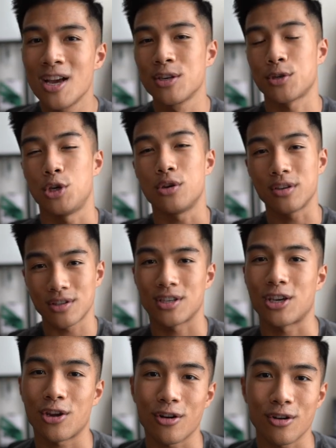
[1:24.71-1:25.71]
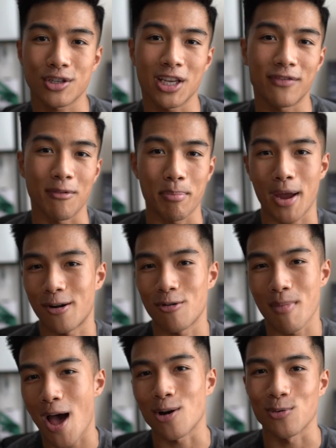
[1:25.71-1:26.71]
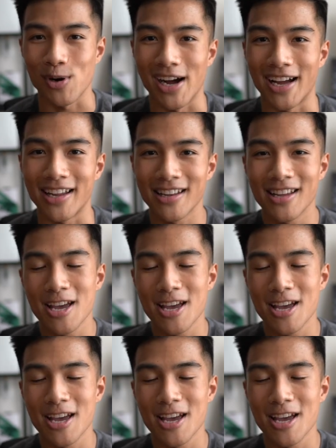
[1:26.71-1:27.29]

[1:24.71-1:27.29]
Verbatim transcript: so you can secure yourself a pair no matter what.